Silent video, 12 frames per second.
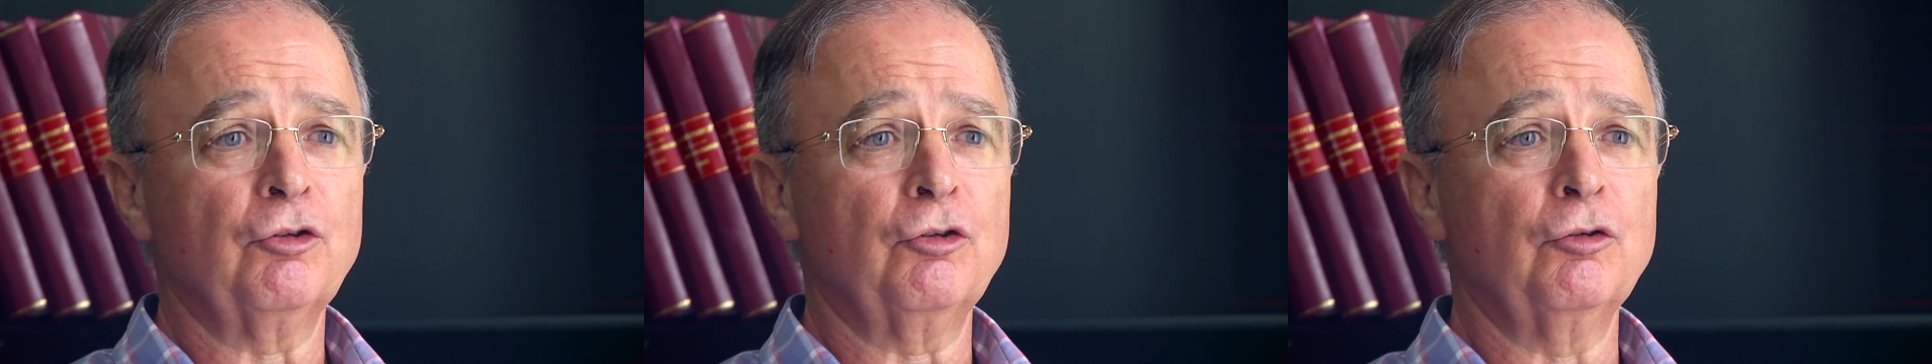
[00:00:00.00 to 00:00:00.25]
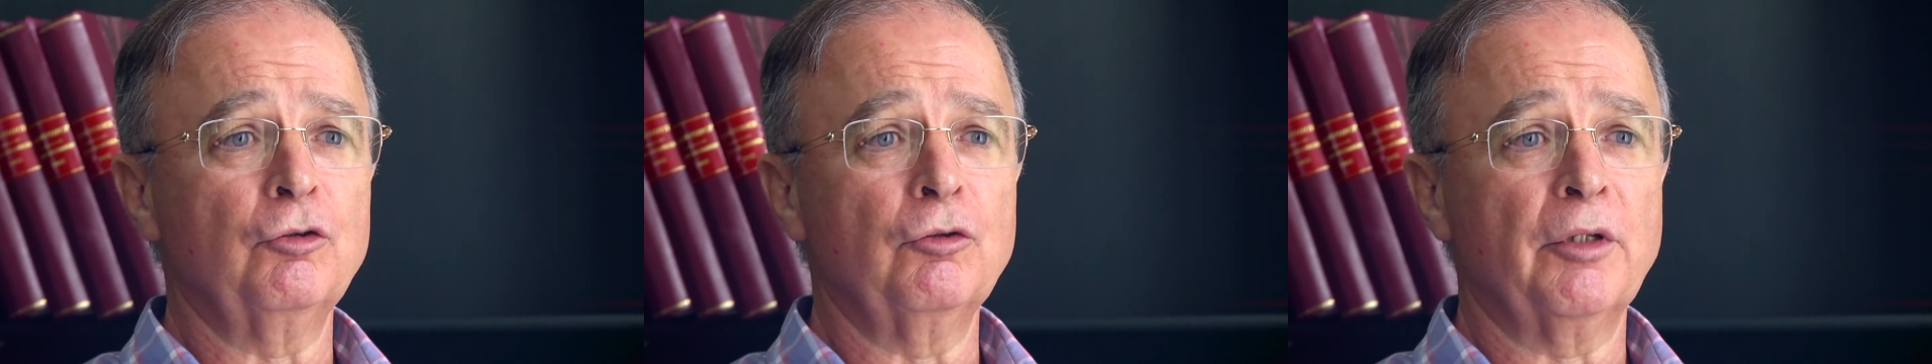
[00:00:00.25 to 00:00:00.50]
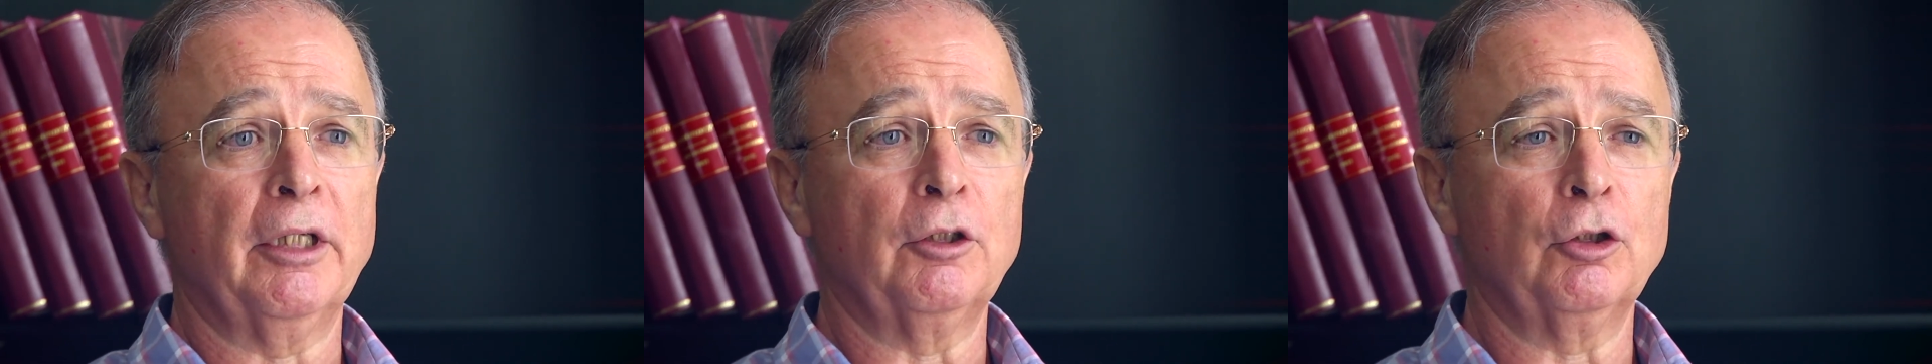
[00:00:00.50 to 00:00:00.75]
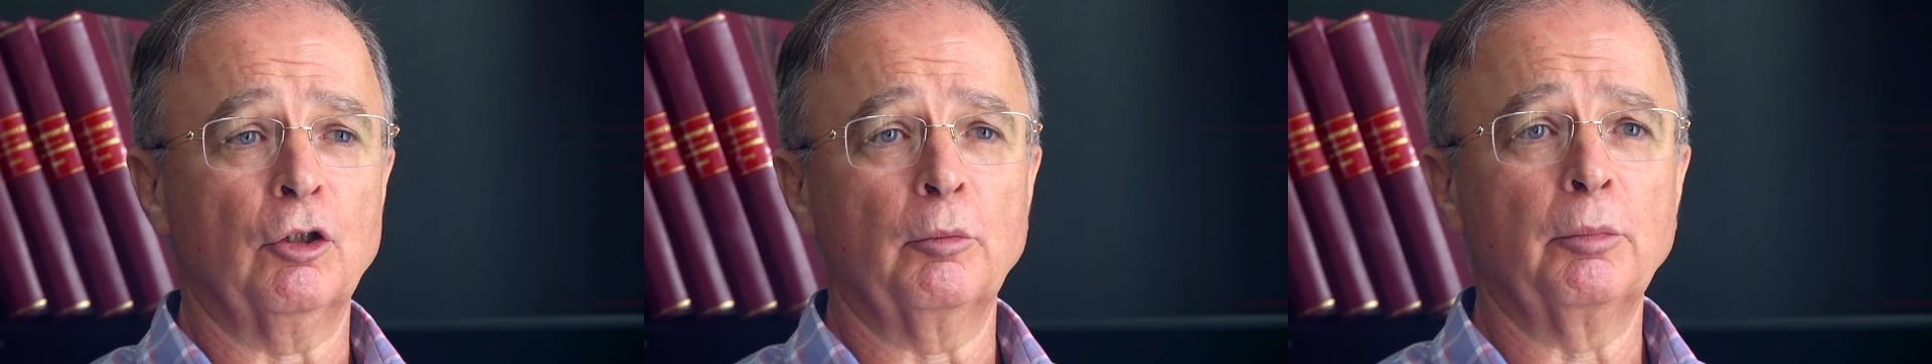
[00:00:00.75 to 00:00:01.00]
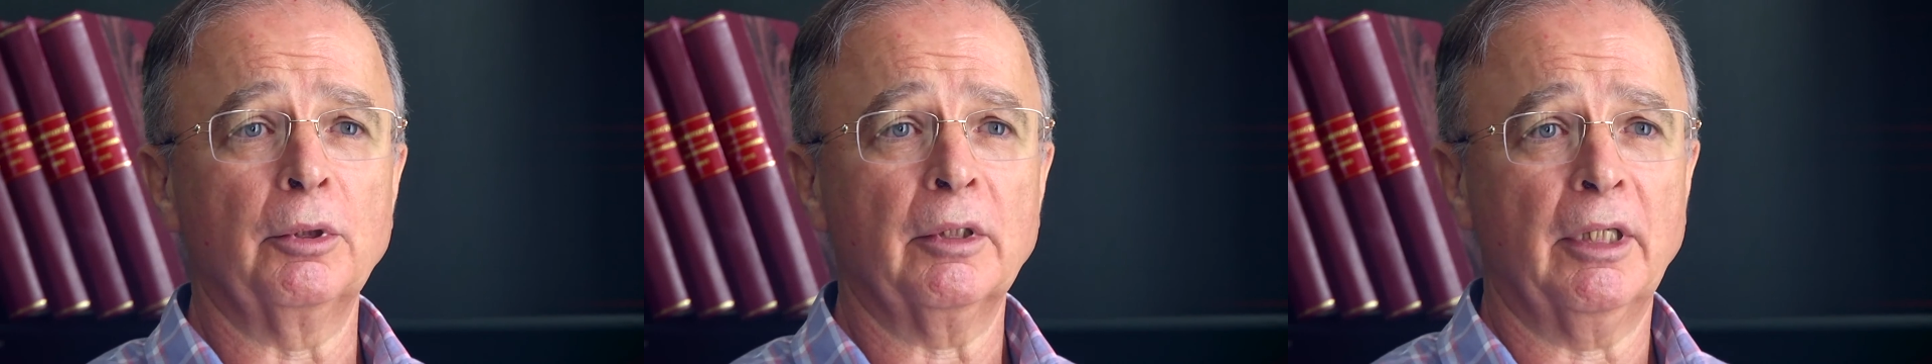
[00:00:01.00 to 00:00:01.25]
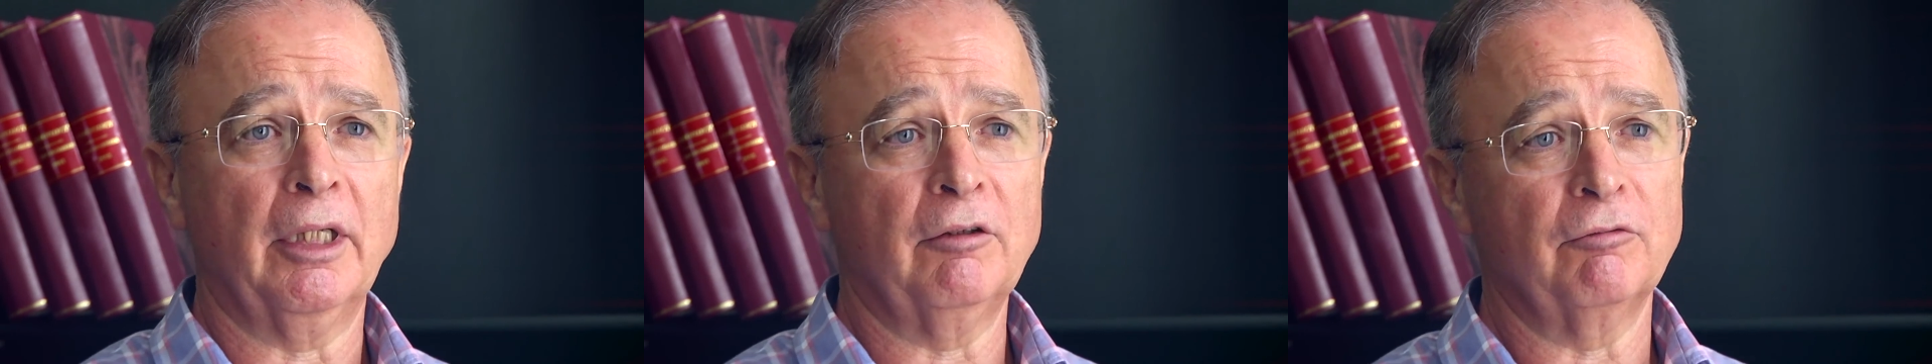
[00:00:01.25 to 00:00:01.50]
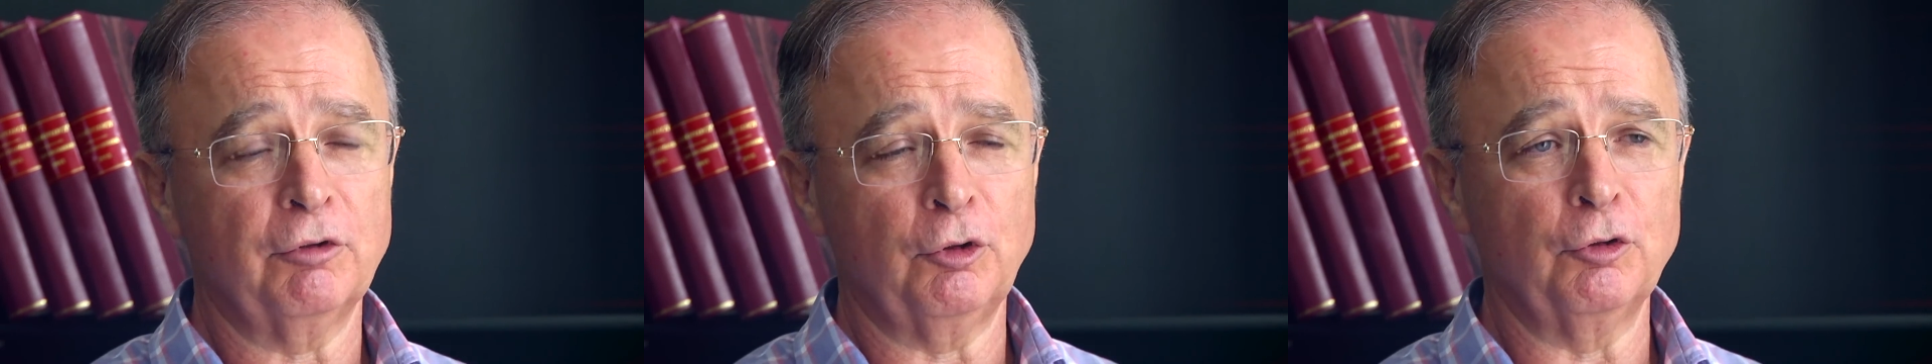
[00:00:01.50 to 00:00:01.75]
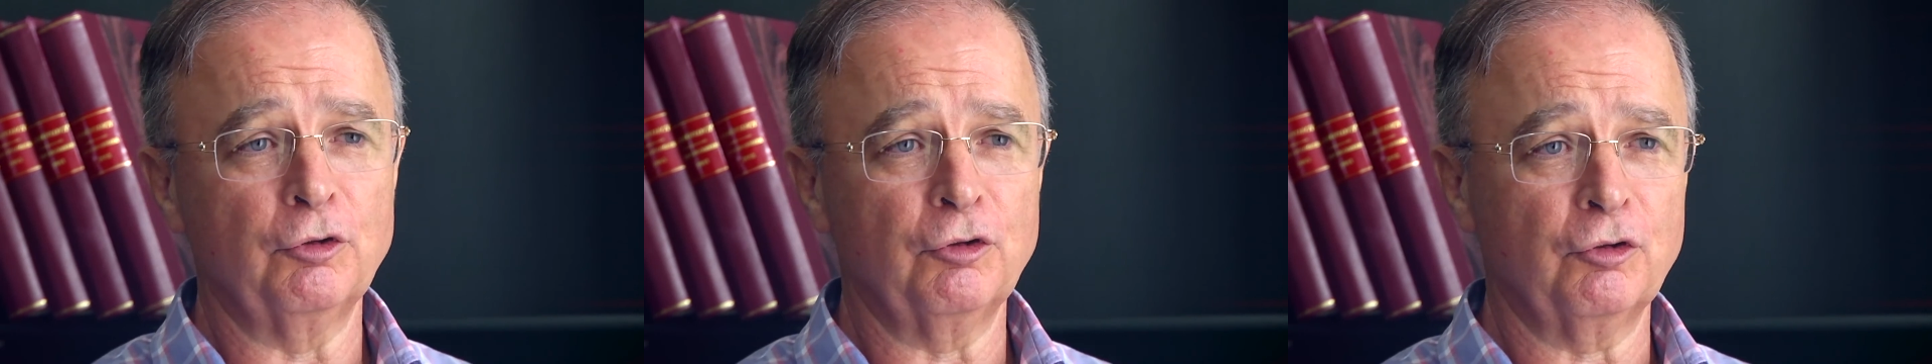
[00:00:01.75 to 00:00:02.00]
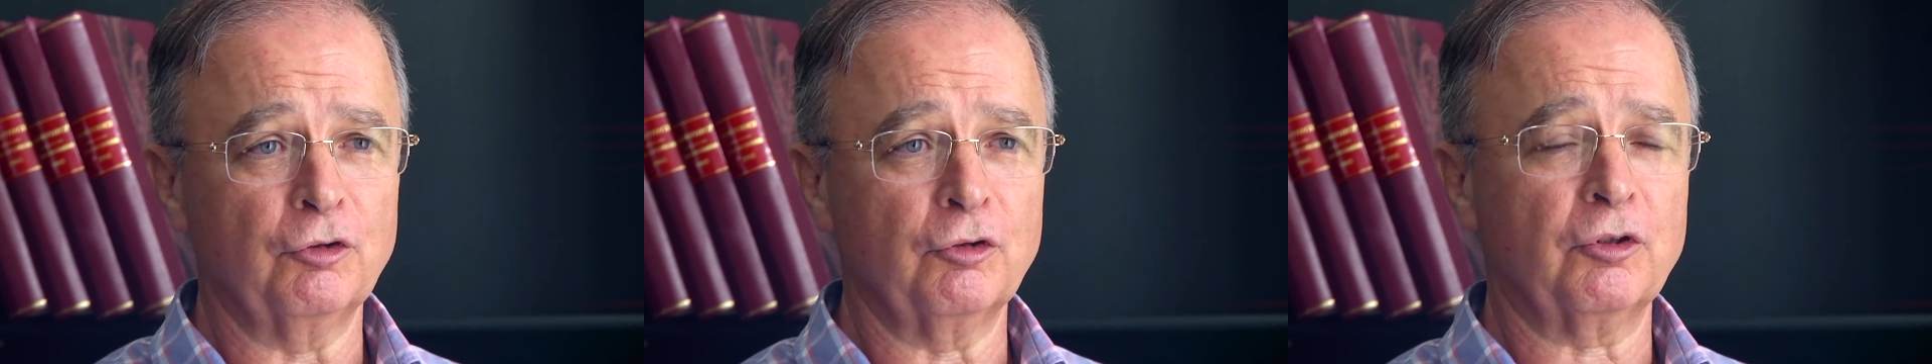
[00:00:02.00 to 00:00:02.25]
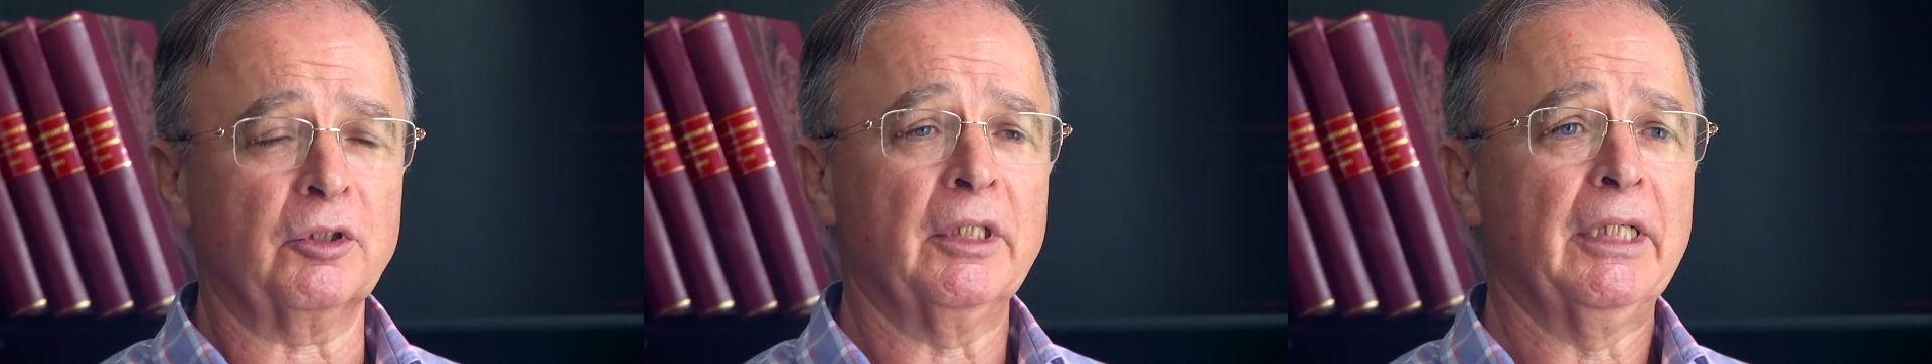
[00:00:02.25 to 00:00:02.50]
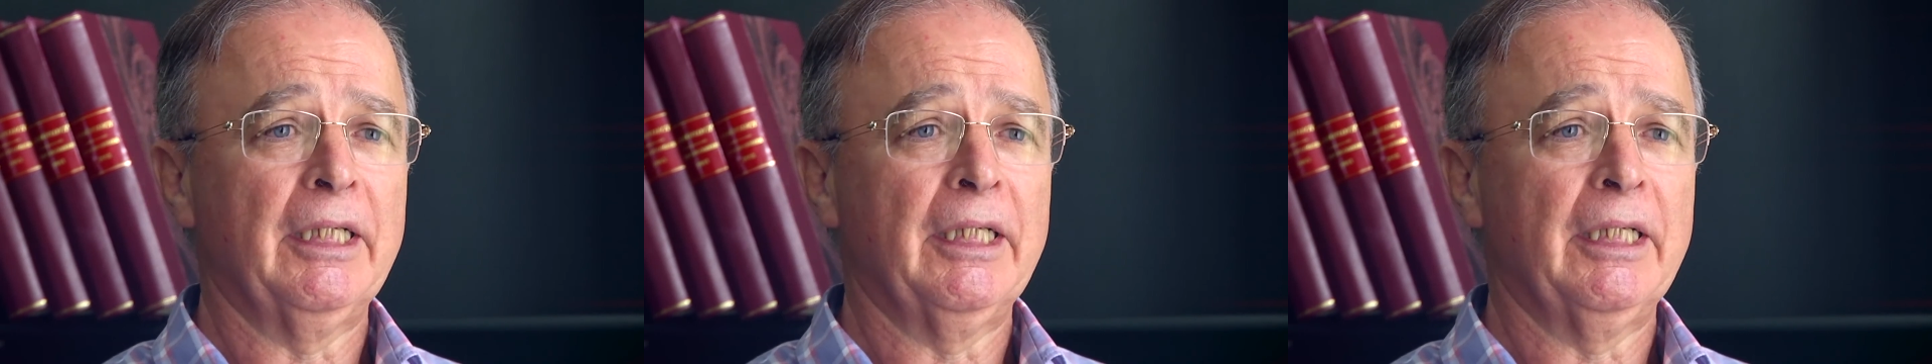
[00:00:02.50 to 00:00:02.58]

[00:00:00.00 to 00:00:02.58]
to do their job and for users